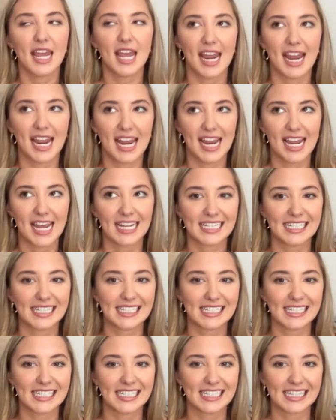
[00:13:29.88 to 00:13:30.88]
And
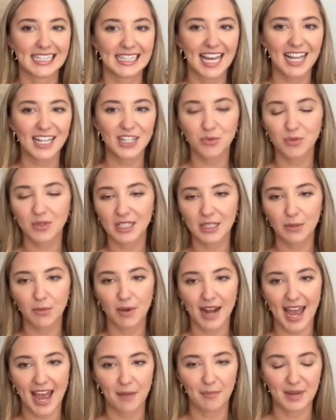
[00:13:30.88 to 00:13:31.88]
that's really what
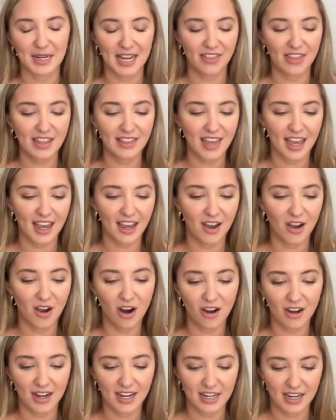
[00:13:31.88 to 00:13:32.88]
happened. I think that
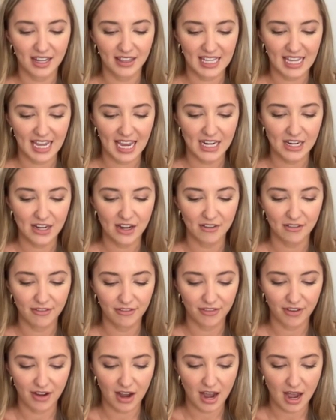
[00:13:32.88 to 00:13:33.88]
Arienne at the end
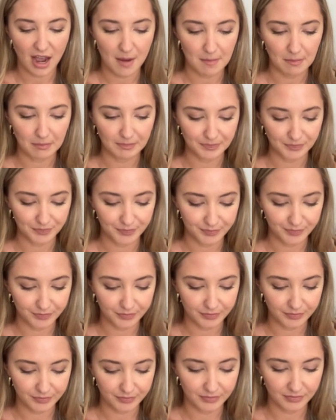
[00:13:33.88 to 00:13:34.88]
of um,
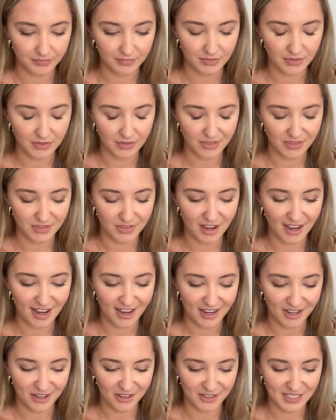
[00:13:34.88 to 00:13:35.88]
uh,
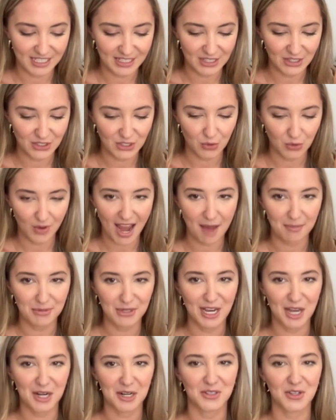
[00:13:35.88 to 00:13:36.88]
at our season two wrap, she
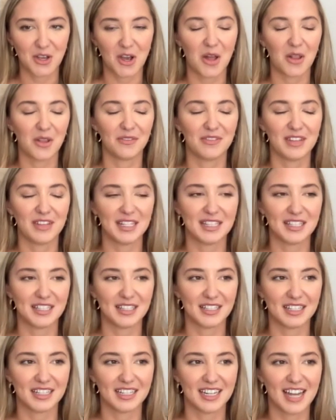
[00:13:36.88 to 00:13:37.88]
got us all of these
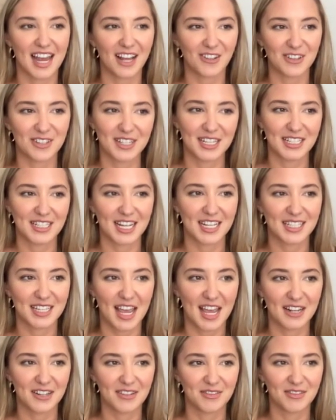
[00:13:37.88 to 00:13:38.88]
necklaces that
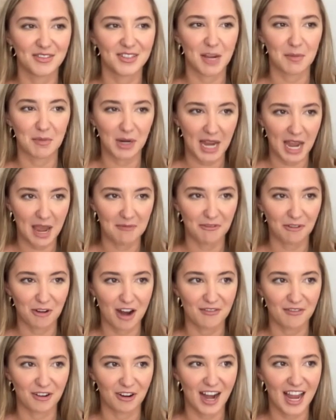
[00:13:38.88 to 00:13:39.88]
said summer camp
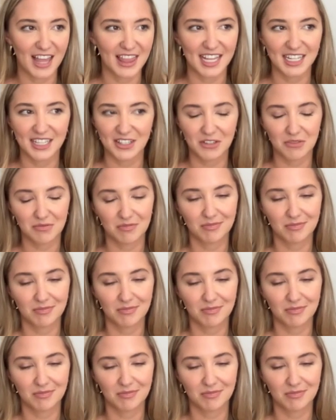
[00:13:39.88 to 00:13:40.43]
forever. And that's